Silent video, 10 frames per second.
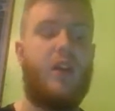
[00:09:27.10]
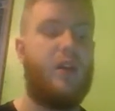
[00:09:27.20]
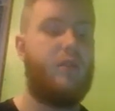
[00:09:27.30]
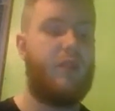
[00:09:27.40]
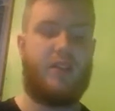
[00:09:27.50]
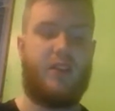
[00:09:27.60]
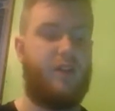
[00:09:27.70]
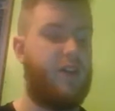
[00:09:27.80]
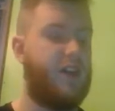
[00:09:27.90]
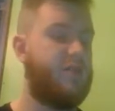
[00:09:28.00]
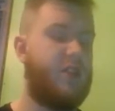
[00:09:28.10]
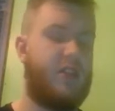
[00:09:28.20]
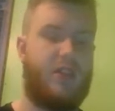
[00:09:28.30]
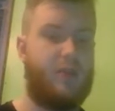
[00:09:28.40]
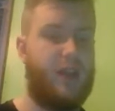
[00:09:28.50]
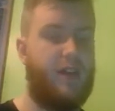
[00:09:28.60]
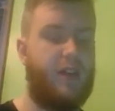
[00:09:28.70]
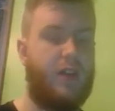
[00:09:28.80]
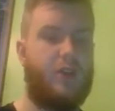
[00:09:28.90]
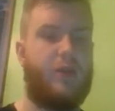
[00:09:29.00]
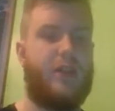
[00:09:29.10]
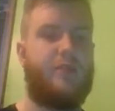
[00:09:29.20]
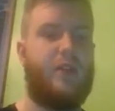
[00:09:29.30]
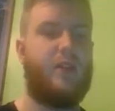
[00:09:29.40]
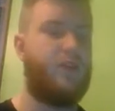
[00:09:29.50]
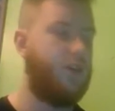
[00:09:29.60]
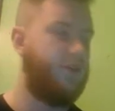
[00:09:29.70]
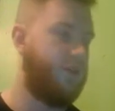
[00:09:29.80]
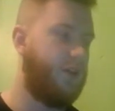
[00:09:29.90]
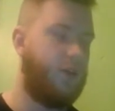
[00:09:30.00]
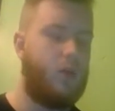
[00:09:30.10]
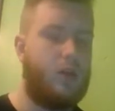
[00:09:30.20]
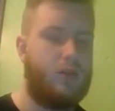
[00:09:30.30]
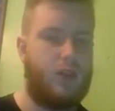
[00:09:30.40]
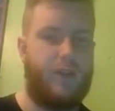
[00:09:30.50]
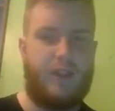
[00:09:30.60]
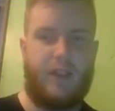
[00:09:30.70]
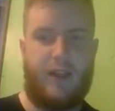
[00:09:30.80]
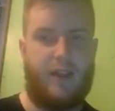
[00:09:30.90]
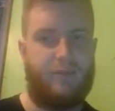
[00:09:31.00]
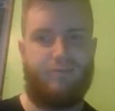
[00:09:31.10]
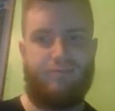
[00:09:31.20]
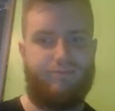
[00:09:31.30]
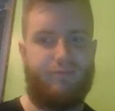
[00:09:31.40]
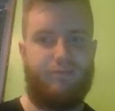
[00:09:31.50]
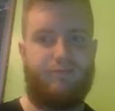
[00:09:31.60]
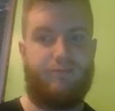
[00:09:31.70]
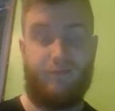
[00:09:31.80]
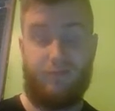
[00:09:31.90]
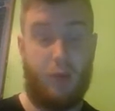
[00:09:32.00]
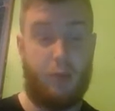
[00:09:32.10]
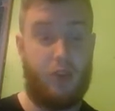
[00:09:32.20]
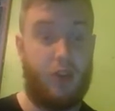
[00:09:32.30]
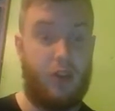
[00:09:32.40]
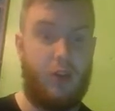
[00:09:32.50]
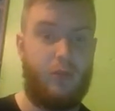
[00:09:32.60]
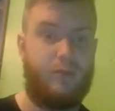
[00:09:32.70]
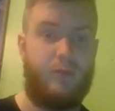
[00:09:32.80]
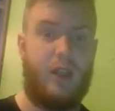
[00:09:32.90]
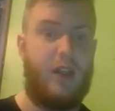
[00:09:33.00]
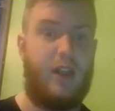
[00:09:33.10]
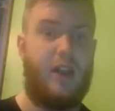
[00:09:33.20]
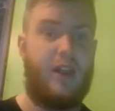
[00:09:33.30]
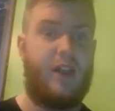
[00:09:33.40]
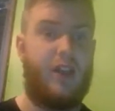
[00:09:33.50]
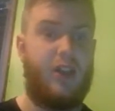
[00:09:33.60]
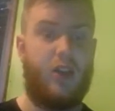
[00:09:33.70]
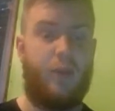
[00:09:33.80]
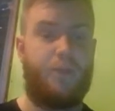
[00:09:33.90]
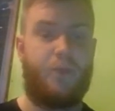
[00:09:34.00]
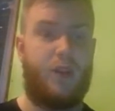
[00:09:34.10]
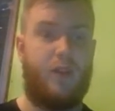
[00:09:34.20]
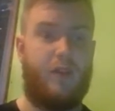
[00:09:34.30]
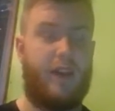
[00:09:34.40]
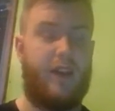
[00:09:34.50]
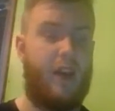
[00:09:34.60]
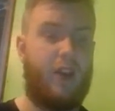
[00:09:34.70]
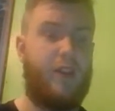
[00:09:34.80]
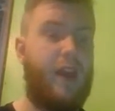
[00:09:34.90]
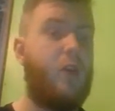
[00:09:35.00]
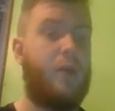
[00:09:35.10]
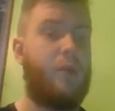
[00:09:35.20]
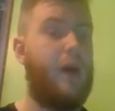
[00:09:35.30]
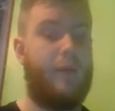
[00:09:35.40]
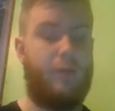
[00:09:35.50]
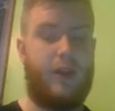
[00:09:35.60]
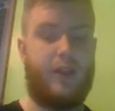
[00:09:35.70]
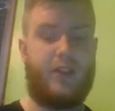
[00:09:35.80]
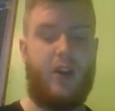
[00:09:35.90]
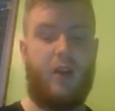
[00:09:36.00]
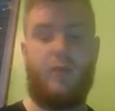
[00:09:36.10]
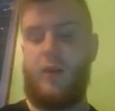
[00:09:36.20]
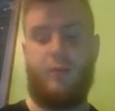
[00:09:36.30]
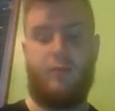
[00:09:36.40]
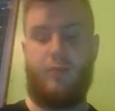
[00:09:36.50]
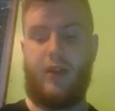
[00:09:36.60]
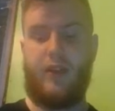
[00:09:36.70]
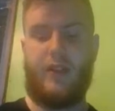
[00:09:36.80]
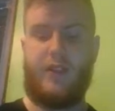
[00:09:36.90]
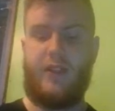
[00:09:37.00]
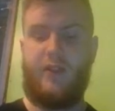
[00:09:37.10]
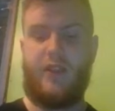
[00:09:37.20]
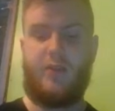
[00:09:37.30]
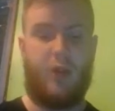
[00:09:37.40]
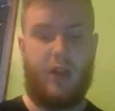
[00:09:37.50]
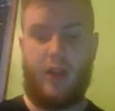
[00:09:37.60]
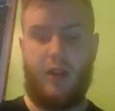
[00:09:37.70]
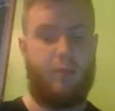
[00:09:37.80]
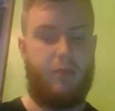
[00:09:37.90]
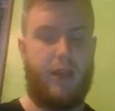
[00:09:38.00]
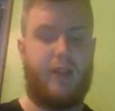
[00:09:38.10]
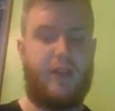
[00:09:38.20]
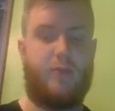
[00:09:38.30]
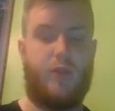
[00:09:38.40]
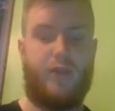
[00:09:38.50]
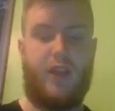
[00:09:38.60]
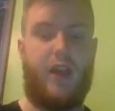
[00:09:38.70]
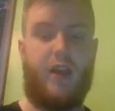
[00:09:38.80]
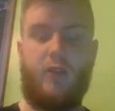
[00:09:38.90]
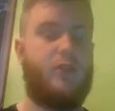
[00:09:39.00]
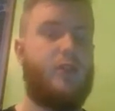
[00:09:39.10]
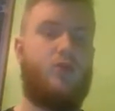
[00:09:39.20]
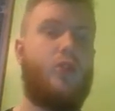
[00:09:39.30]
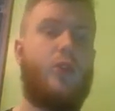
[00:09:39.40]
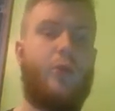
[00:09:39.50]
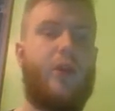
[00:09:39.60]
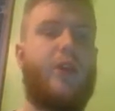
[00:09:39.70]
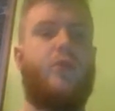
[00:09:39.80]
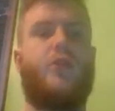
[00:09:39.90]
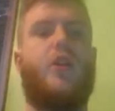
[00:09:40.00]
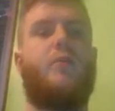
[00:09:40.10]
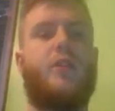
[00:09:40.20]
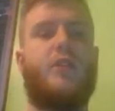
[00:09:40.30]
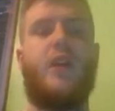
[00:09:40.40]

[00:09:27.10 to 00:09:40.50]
mix of defense, mix of speed, a little bit of speed for other walls obviously, and Bob's your uncle. You know, if I could tell people I'm bringing Skarm, bringing this EV spread, and I'm bringing this moveset, and they'll still struggle to break through Skarm, because